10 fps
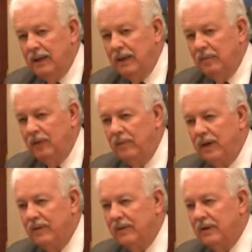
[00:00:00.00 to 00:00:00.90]
What we
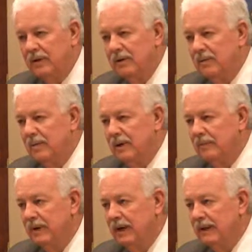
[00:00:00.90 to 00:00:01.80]
have to do when we
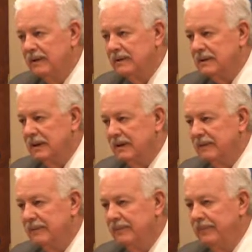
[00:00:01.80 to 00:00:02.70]
get back is
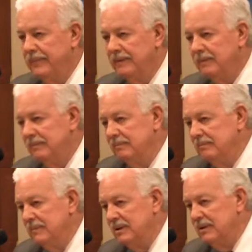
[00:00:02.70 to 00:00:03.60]

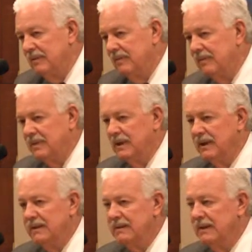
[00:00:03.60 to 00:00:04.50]
just a few
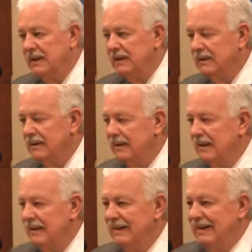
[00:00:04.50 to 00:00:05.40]
things.
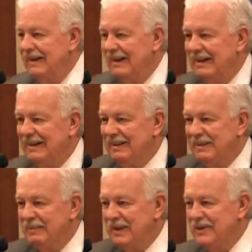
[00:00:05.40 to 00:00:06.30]

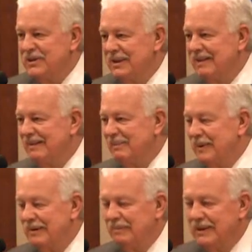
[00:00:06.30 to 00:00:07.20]
The
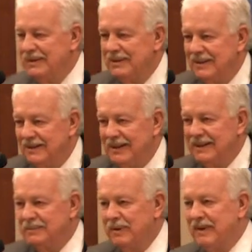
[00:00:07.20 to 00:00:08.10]
budget and the
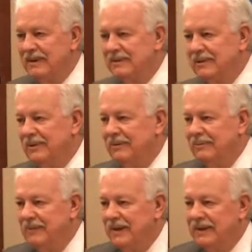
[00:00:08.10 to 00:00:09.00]
tax plan, so
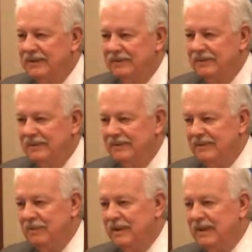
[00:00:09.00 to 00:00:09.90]

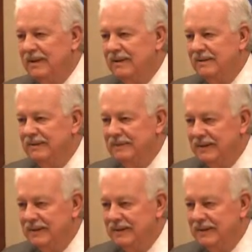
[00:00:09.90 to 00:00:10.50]
no big deal.